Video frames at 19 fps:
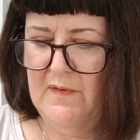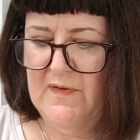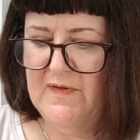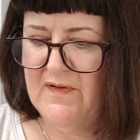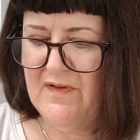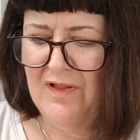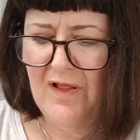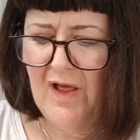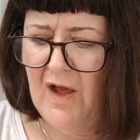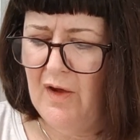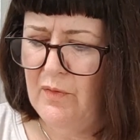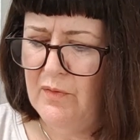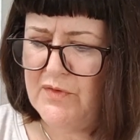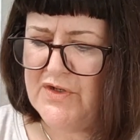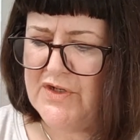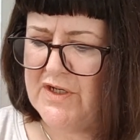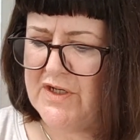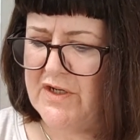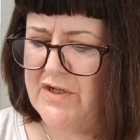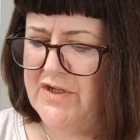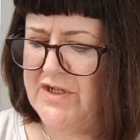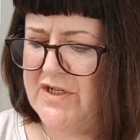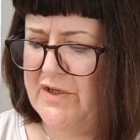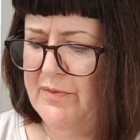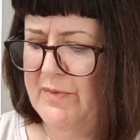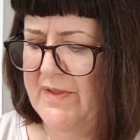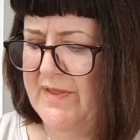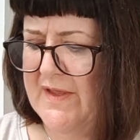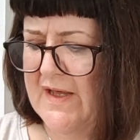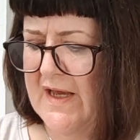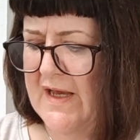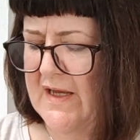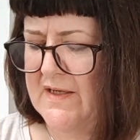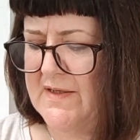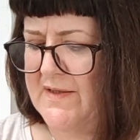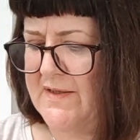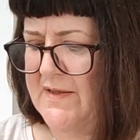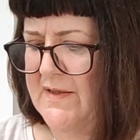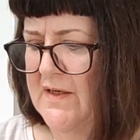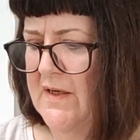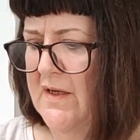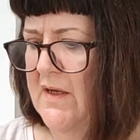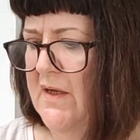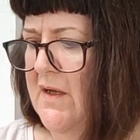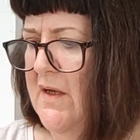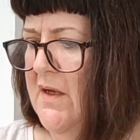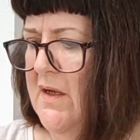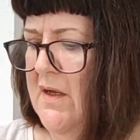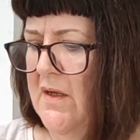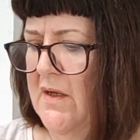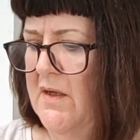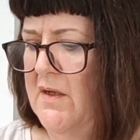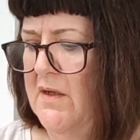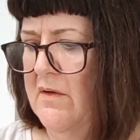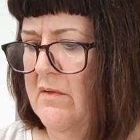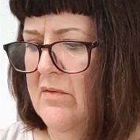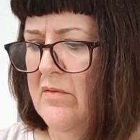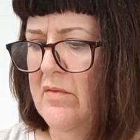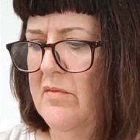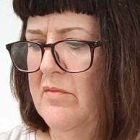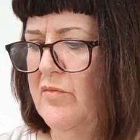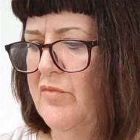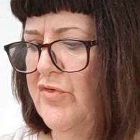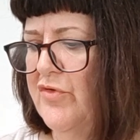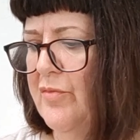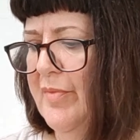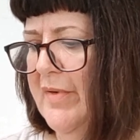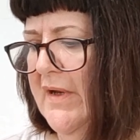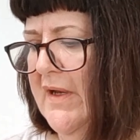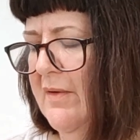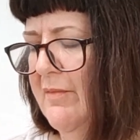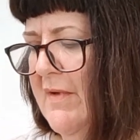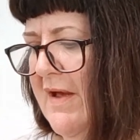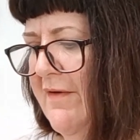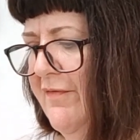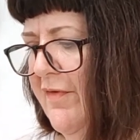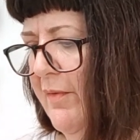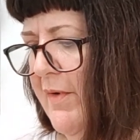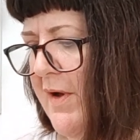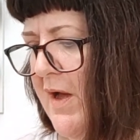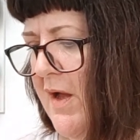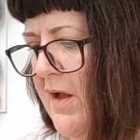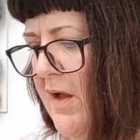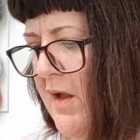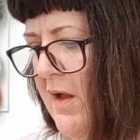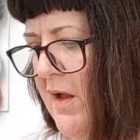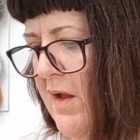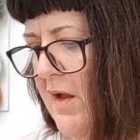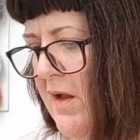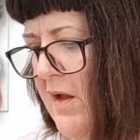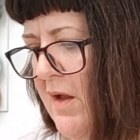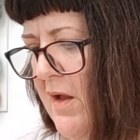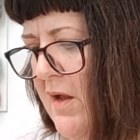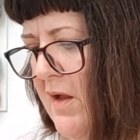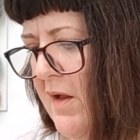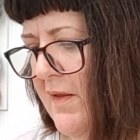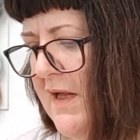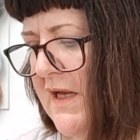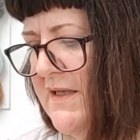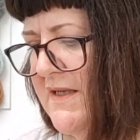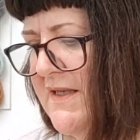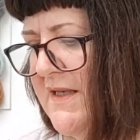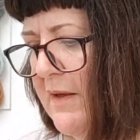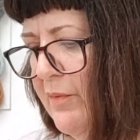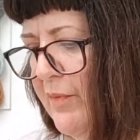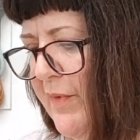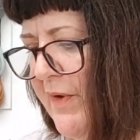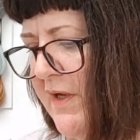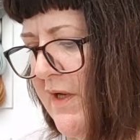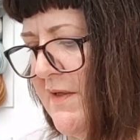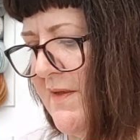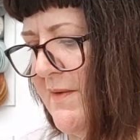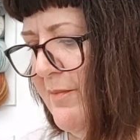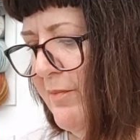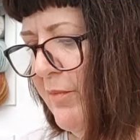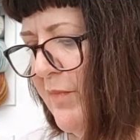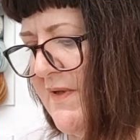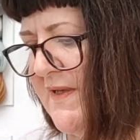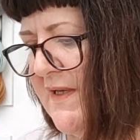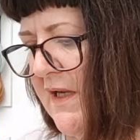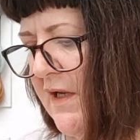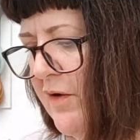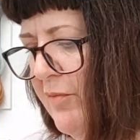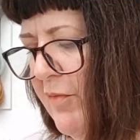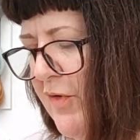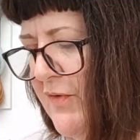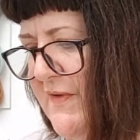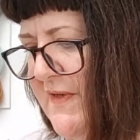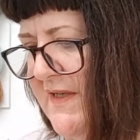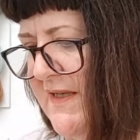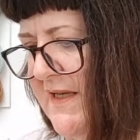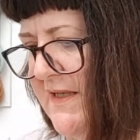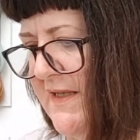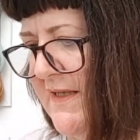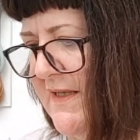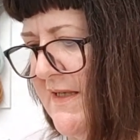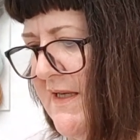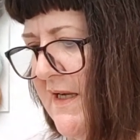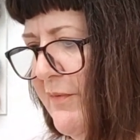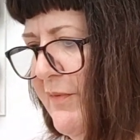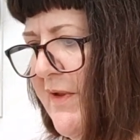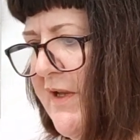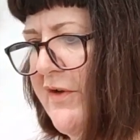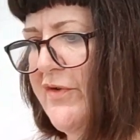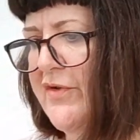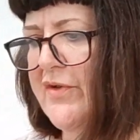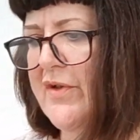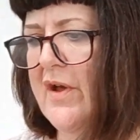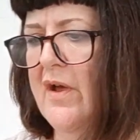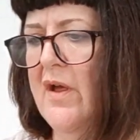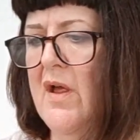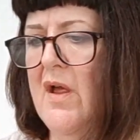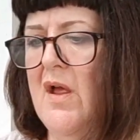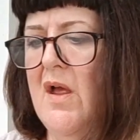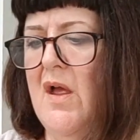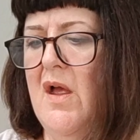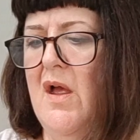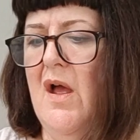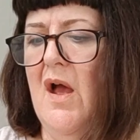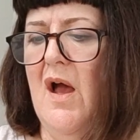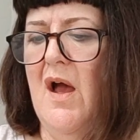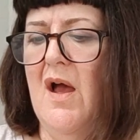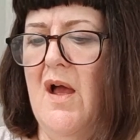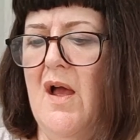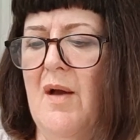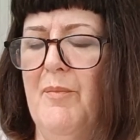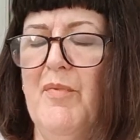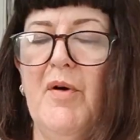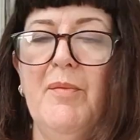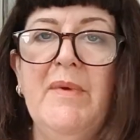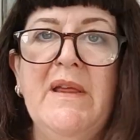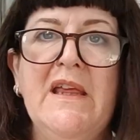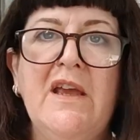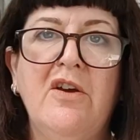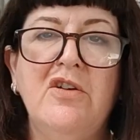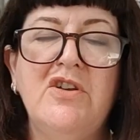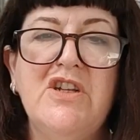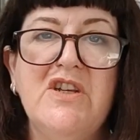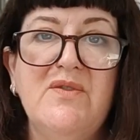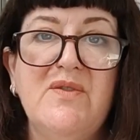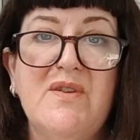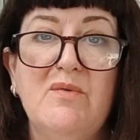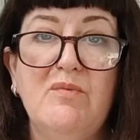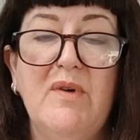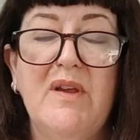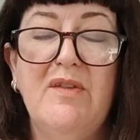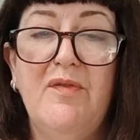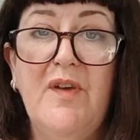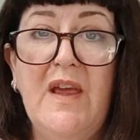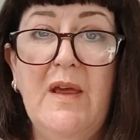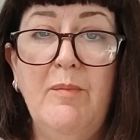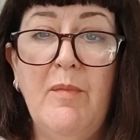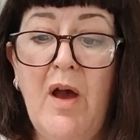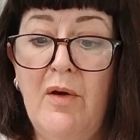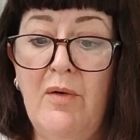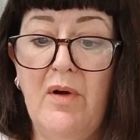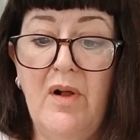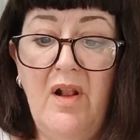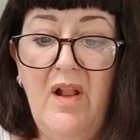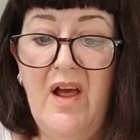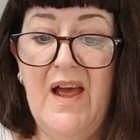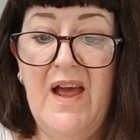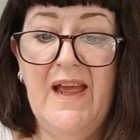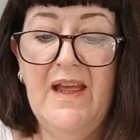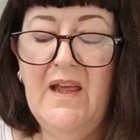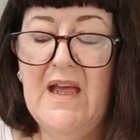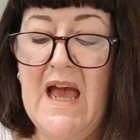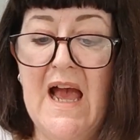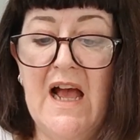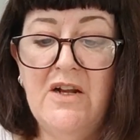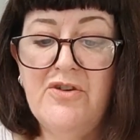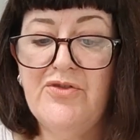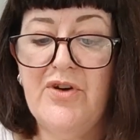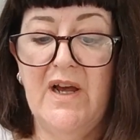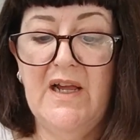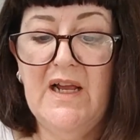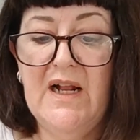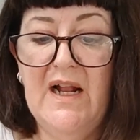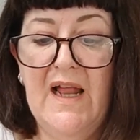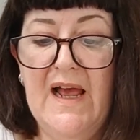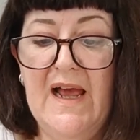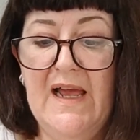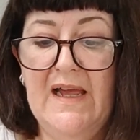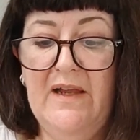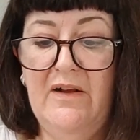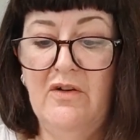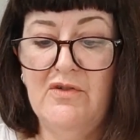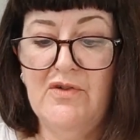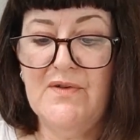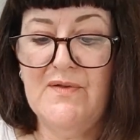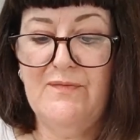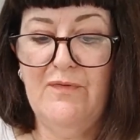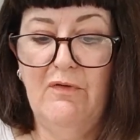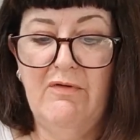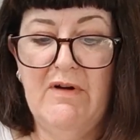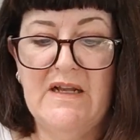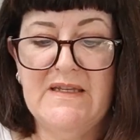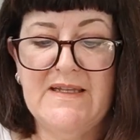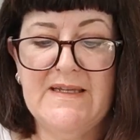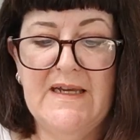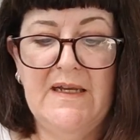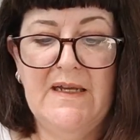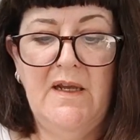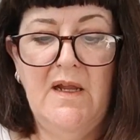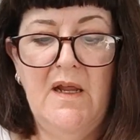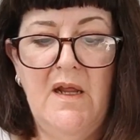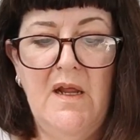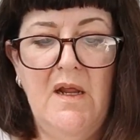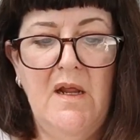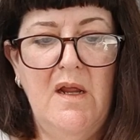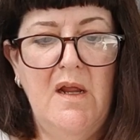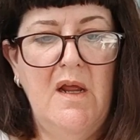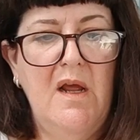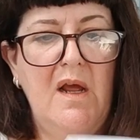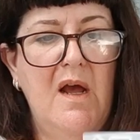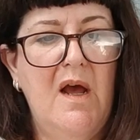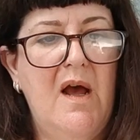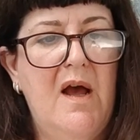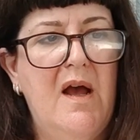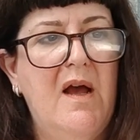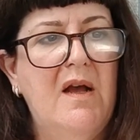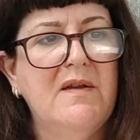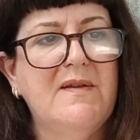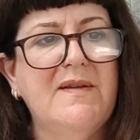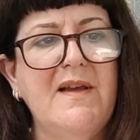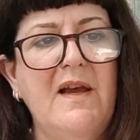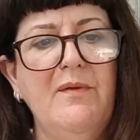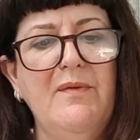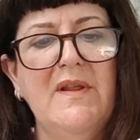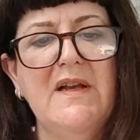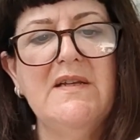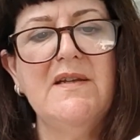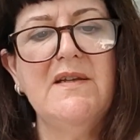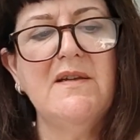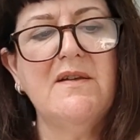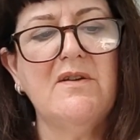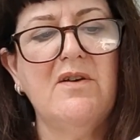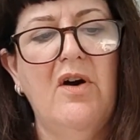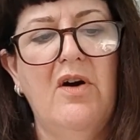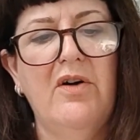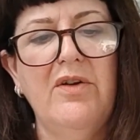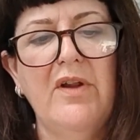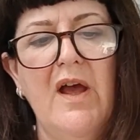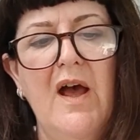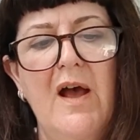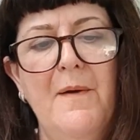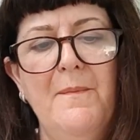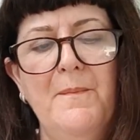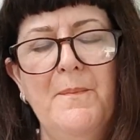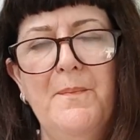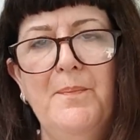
There's loads you can do with this. Oh, dropping them everywhere. That's it, because silicone molds tend to stick with each other. But I mean, you could use them with Fimo clay, air dry clay, not just for resin. So this has got